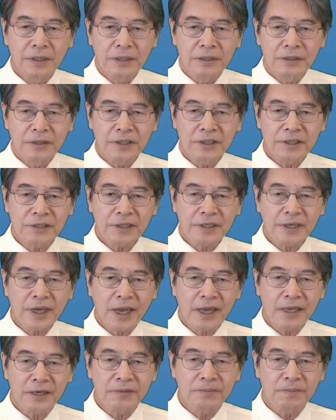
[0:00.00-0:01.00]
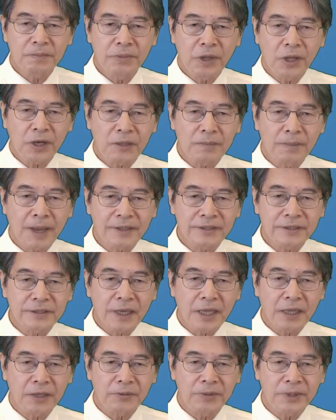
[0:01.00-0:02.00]
This is a kind of block matching
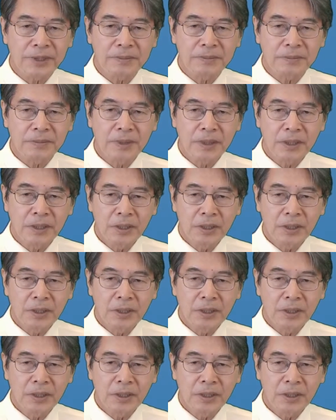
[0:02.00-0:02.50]
algorithm